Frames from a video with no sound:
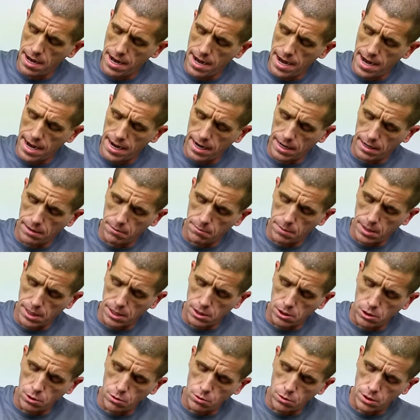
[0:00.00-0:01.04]
And by
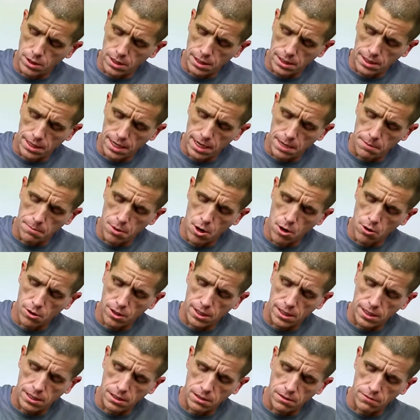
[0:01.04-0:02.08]
using a
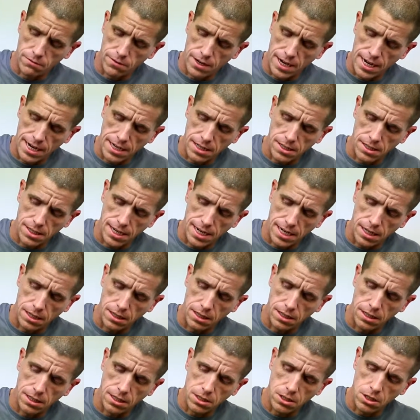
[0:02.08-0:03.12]
poking device like
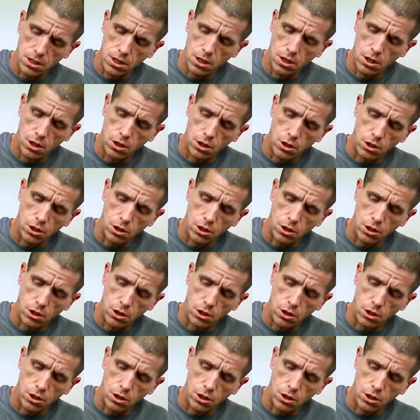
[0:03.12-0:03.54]
this,